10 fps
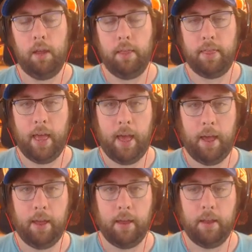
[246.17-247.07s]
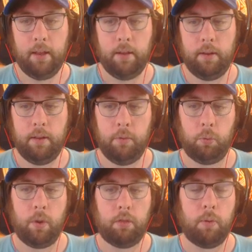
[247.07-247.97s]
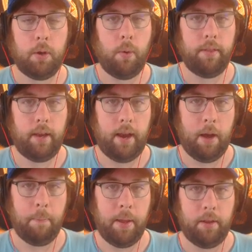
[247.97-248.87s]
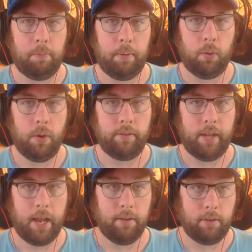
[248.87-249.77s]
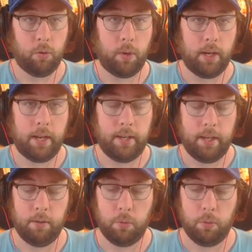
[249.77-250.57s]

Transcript: that had outpaced Bitcoin's gains in 2019,